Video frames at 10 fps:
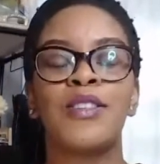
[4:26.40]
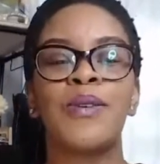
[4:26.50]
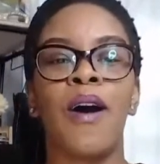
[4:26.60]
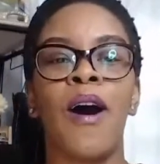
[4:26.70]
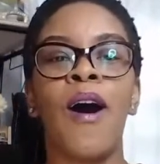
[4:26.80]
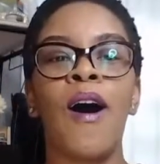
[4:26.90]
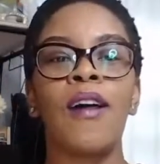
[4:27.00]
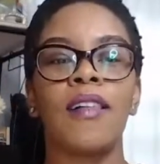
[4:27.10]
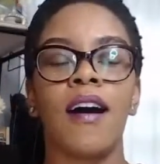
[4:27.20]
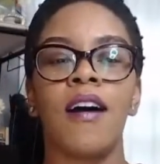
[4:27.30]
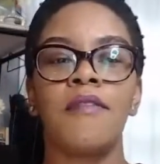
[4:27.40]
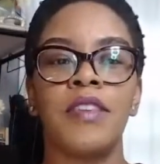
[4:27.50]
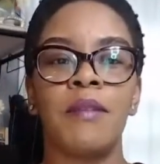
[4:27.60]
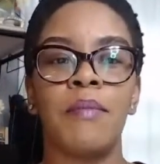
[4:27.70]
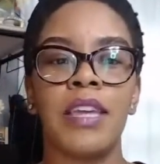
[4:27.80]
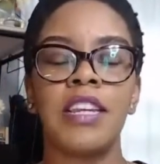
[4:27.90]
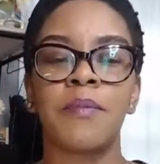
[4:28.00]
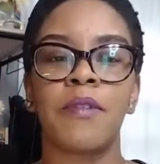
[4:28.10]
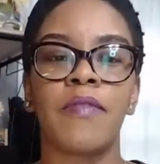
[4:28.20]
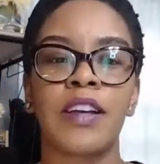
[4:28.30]
to all of the
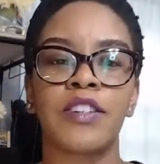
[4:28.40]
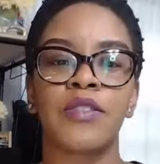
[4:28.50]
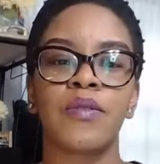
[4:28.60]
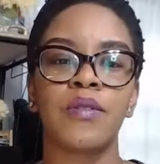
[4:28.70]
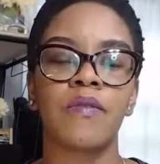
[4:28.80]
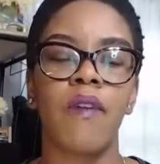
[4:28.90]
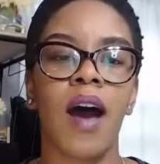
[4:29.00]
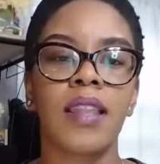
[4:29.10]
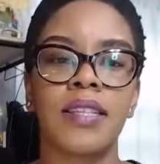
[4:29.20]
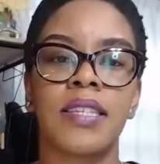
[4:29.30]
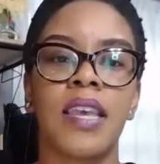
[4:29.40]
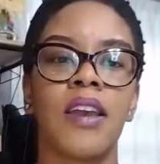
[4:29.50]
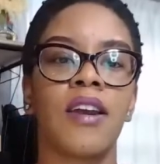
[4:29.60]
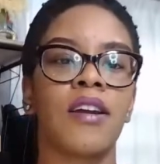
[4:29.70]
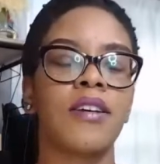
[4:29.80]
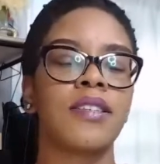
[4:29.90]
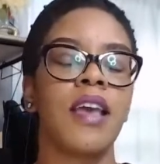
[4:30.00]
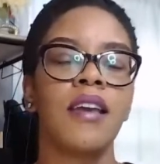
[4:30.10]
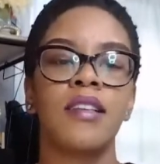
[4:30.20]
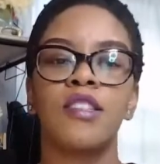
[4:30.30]
media professionals, volunteers,
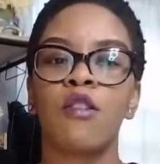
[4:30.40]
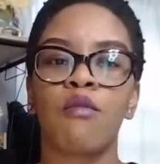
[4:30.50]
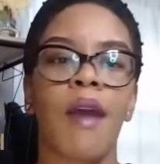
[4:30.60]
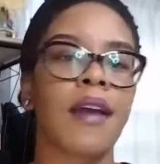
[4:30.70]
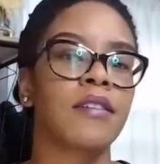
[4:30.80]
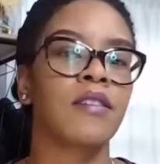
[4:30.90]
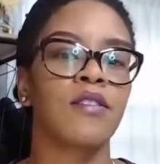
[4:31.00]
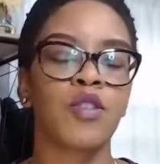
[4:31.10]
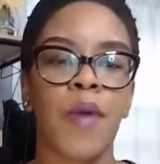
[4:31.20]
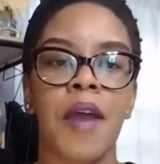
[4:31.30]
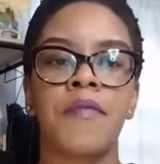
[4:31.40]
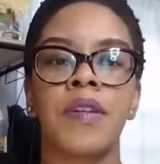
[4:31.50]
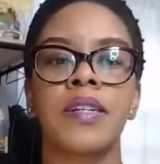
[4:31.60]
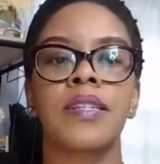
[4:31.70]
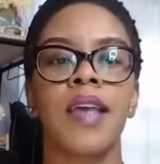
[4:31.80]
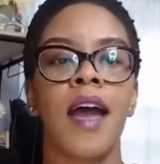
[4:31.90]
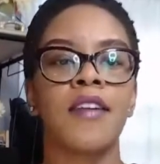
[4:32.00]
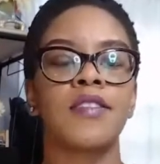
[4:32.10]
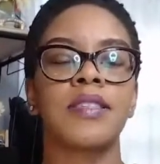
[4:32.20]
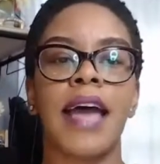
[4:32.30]
directors, graphic
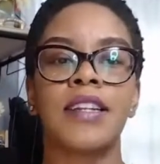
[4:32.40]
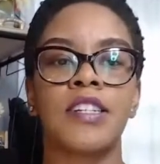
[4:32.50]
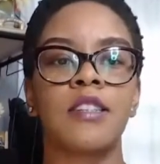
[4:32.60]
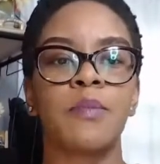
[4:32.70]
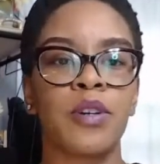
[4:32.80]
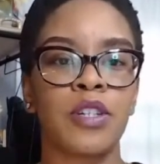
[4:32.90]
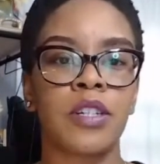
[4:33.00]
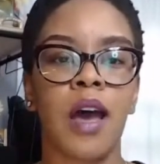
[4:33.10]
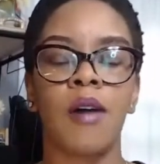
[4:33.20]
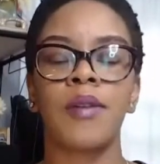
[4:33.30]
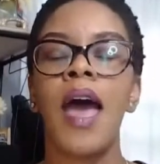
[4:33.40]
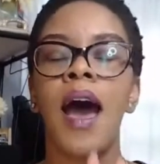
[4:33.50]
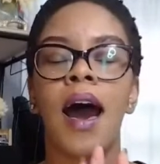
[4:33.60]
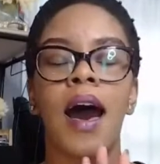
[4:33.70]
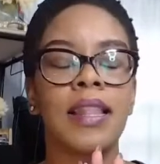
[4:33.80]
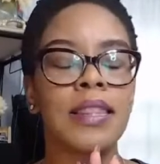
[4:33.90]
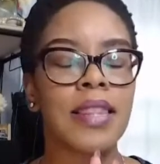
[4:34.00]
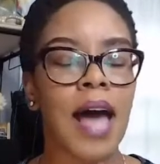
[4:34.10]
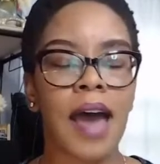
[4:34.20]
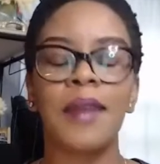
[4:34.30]
designers that just pushed out a
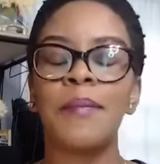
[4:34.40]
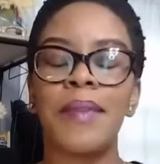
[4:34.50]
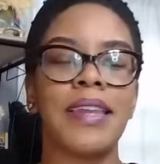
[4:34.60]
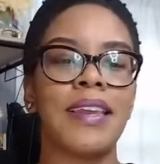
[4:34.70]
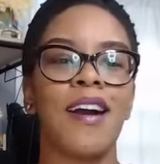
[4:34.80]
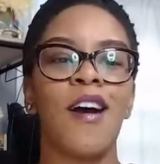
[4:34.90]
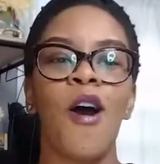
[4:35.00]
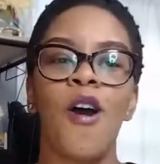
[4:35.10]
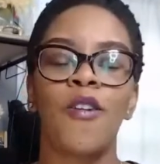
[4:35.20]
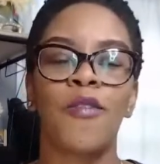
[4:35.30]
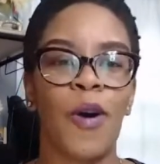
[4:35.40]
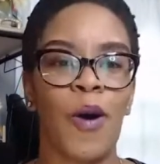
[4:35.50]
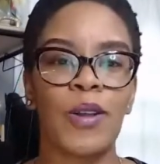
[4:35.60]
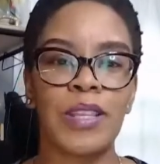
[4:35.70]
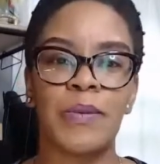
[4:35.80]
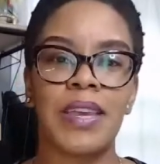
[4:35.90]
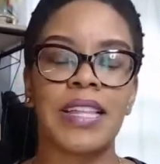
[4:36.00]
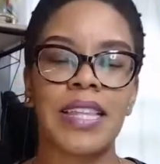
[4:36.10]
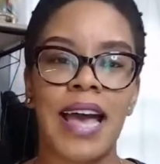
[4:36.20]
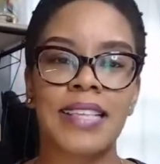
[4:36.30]
lot of media for Holy
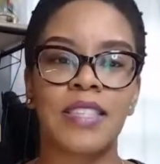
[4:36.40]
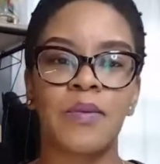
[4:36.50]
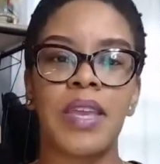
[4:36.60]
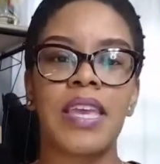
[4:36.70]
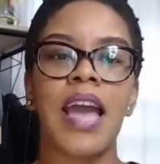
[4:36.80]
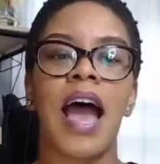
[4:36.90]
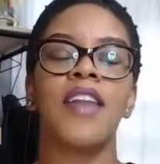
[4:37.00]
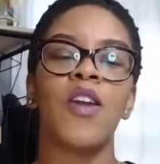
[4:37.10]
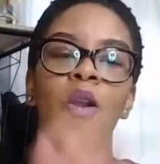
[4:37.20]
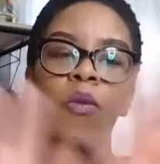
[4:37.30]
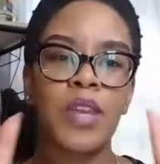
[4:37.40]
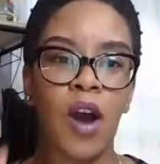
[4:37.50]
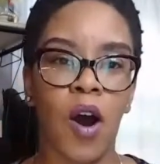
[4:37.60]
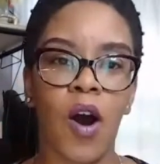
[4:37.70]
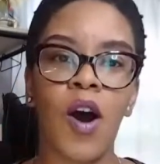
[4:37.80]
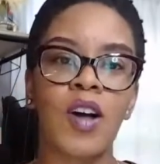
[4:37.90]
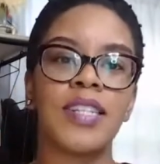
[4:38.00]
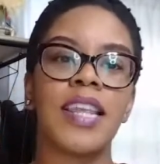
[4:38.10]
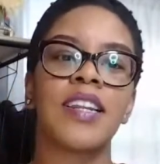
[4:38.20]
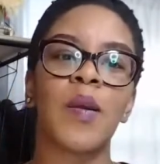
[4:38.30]
Week last week. I know we
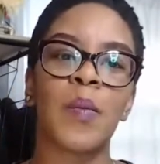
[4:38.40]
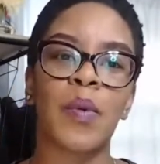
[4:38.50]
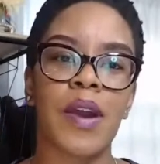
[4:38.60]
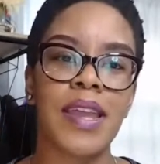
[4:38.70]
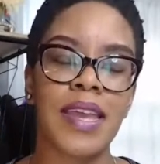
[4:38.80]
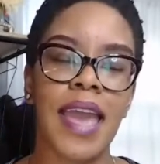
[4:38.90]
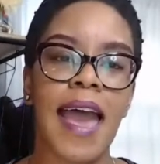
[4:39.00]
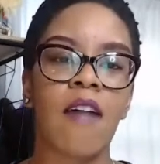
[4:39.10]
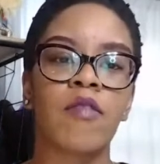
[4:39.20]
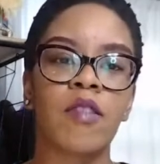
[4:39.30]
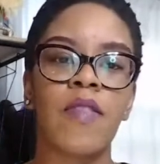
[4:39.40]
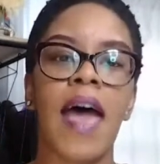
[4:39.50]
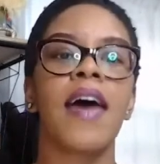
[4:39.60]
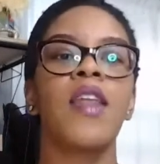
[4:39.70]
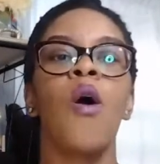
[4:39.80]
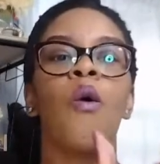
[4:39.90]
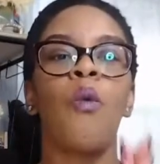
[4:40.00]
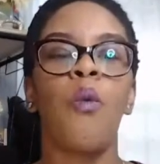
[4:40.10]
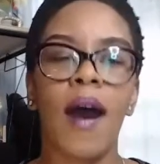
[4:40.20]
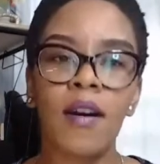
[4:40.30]
all needed a break after that.
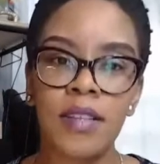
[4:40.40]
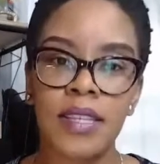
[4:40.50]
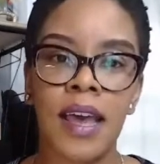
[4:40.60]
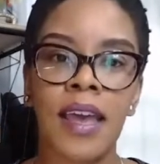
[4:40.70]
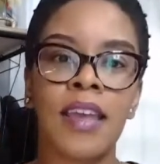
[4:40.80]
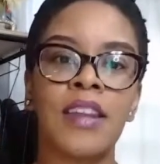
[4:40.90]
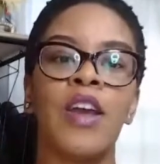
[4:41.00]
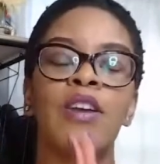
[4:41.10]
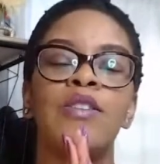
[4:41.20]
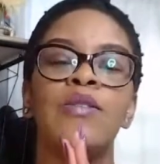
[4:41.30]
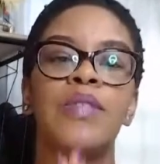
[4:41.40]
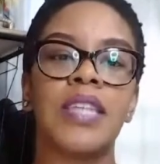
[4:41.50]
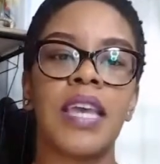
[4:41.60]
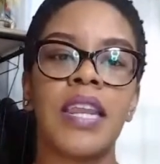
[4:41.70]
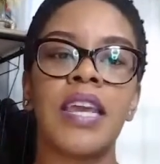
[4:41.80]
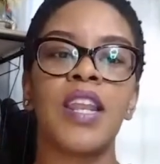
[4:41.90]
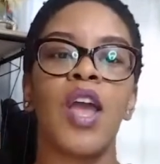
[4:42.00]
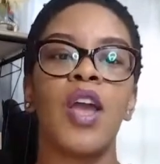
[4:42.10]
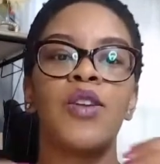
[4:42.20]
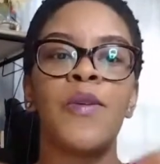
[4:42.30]
Well done. You did it.
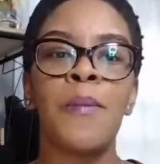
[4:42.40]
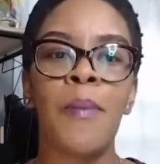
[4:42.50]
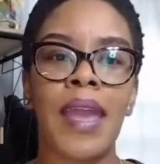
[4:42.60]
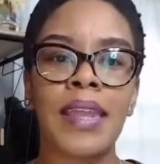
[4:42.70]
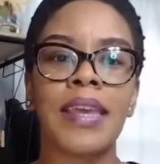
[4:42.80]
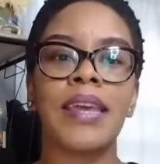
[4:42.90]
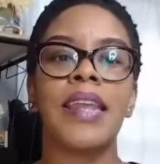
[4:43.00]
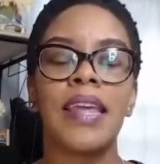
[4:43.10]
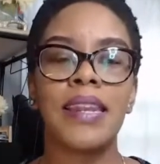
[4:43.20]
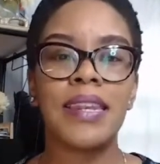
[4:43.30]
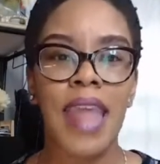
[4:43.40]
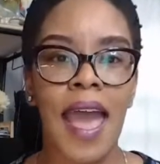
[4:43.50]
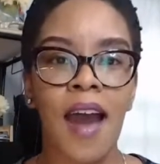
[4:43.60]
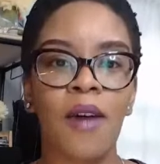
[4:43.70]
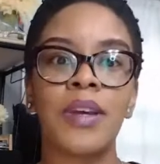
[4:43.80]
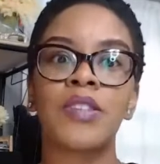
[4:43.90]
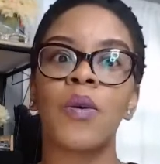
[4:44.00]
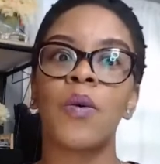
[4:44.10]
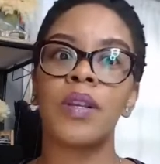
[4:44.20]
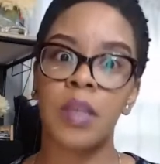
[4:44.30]
You made it. Now it's
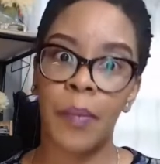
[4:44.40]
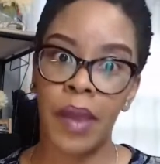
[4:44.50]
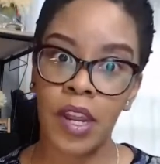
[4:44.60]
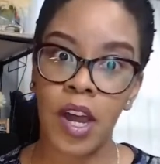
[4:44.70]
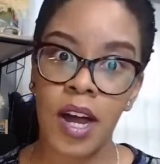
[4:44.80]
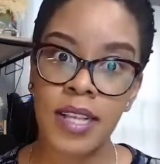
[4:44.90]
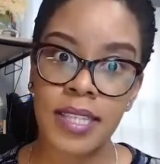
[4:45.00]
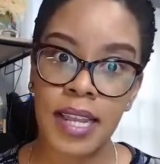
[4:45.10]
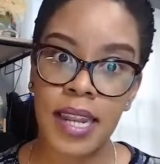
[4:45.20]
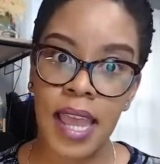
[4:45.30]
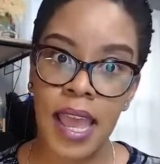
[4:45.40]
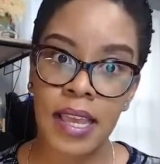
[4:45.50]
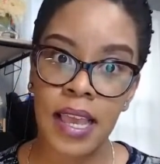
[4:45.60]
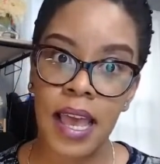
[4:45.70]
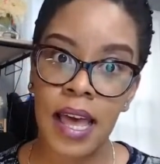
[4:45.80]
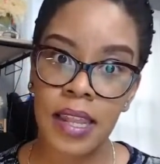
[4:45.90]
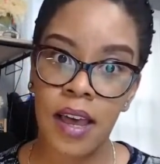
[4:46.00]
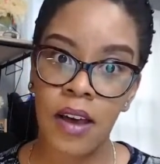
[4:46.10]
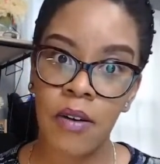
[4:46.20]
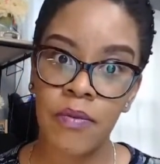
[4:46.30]
on to Pentecost Sunday.
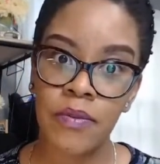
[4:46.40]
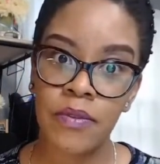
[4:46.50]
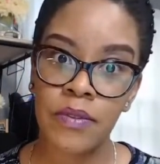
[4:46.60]
Hello.